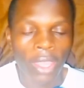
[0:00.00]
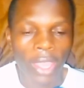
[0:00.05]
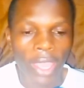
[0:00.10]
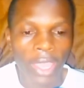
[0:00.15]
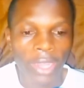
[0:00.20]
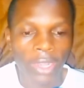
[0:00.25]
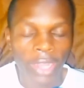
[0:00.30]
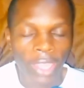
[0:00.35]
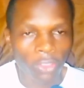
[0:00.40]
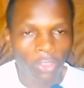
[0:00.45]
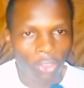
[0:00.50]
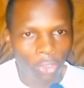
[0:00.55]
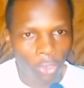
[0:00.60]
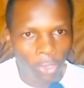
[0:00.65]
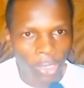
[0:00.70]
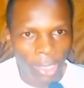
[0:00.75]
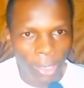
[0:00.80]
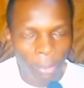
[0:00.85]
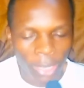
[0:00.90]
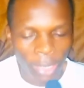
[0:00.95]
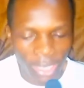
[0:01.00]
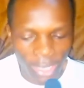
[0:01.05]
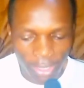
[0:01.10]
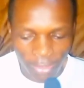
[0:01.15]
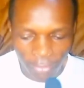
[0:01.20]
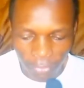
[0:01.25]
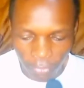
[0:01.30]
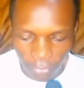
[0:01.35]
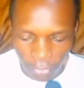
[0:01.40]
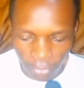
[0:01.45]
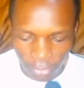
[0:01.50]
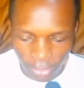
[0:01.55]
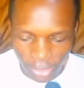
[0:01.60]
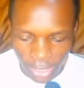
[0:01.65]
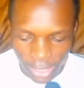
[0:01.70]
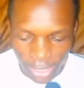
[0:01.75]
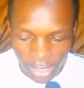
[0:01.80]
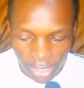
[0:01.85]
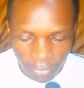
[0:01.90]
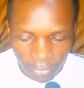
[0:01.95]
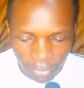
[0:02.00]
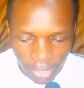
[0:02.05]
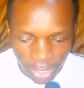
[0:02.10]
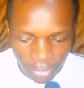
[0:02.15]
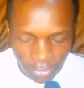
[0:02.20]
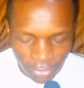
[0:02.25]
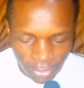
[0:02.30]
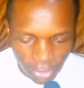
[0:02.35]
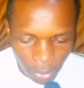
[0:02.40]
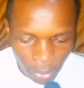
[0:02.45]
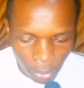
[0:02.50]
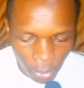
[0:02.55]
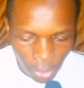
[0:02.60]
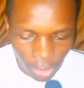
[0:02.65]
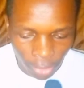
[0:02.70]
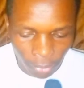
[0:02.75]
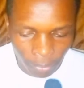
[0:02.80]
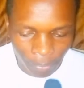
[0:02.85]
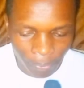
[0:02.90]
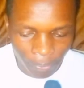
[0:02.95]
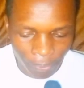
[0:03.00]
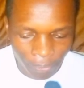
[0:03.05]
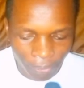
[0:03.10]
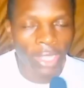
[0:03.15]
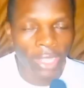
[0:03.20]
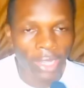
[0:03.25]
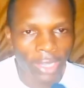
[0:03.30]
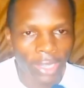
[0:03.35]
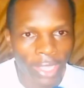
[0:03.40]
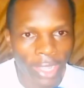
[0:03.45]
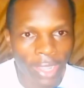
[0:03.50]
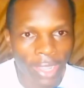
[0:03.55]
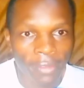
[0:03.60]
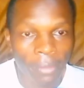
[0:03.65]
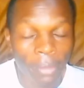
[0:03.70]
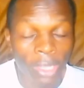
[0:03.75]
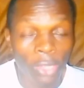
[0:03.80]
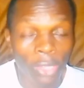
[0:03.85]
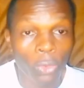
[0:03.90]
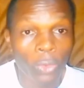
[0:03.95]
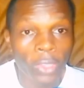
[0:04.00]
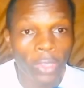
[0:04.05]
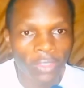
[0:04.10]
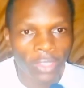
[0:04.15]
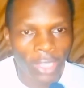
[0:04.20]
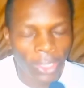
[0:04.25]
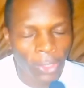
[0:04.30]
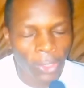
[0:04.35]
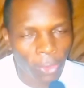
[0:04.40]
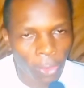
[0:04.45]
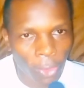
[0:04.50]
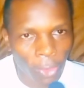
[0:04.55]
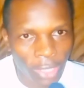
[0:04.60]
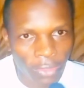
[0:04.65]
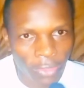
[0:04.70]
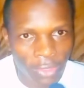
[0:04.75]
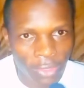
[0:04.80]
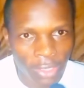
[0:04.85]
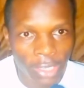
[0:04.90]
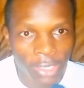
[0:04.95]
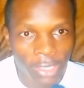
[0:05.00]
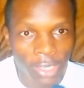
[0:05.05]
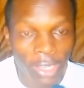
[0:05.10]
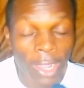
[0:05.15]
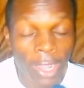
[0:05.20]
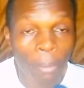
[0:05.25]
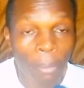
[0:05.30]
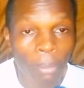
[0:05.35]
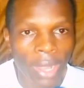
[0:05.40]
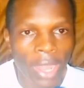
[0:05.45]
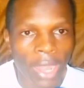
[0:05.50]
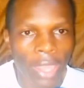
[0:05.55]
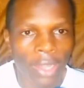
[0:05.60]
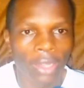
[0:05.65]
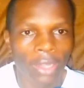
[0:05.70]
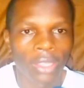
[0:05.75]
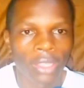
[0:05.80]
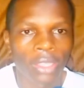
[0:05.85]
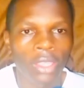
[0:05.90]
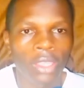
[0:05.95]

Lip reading: And I strongly believe that if there is someone in the government who is orchestrating a plan